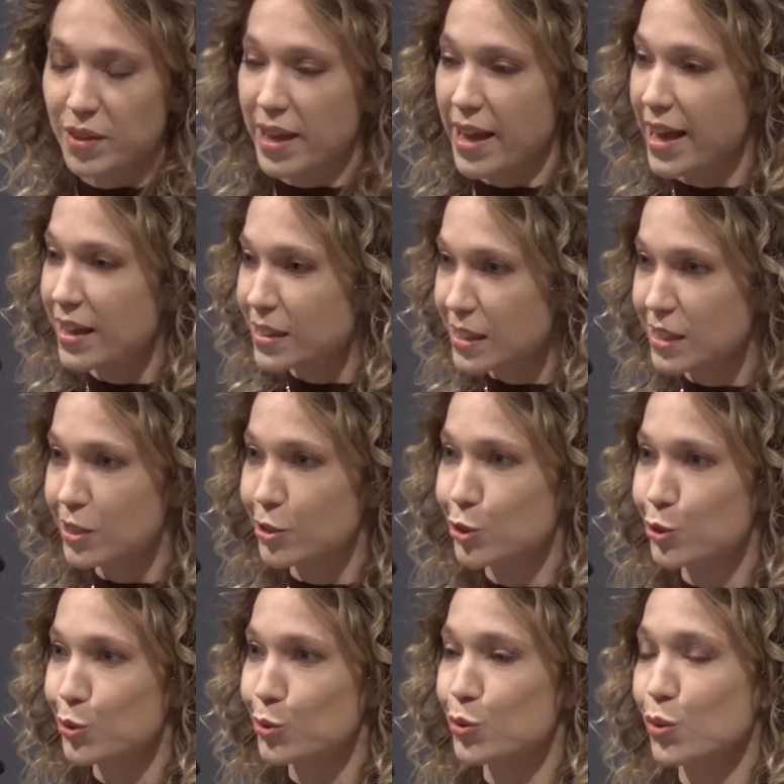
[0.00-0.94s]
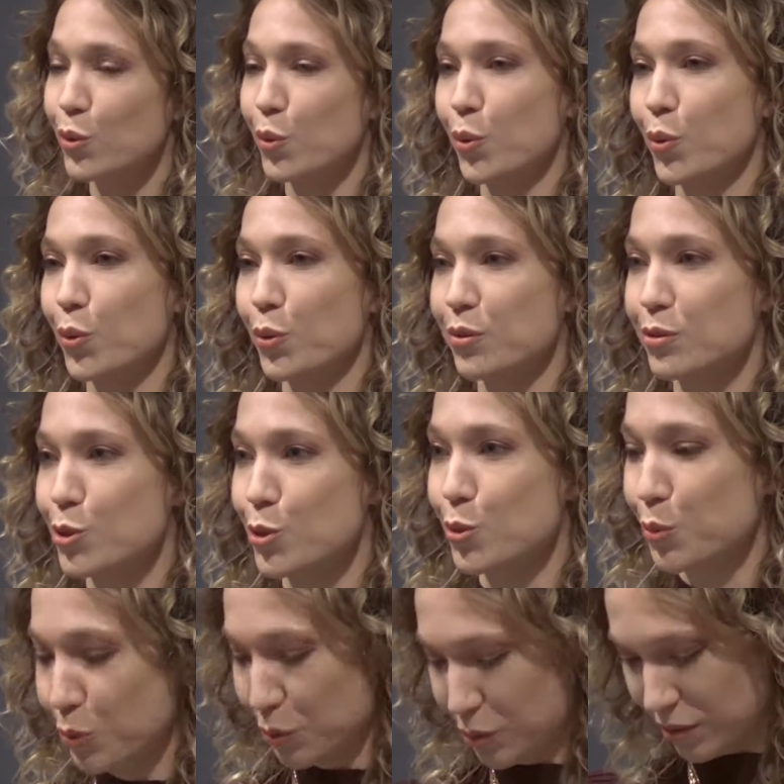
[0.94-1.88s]
answer you or
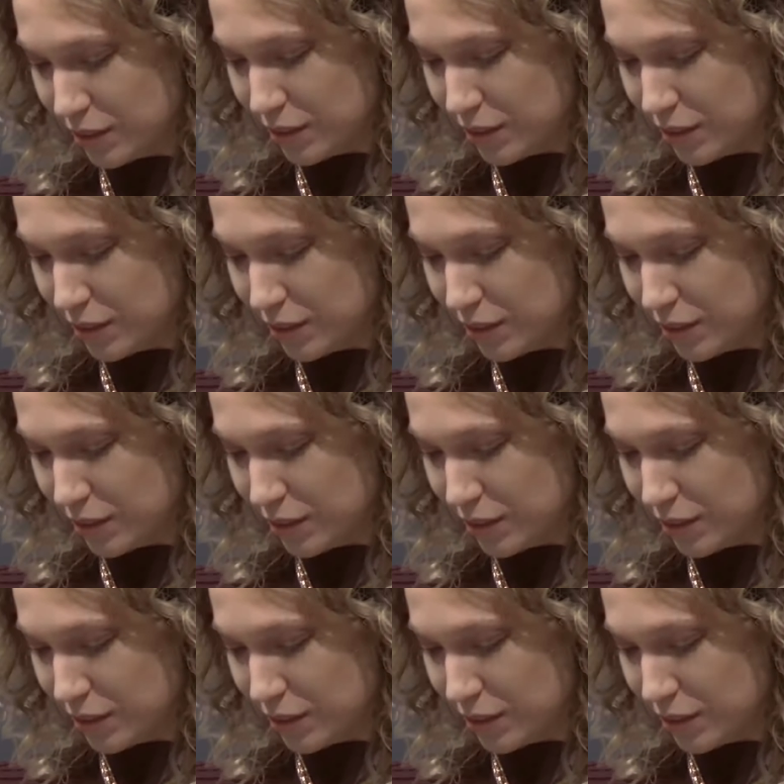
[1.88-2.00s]
to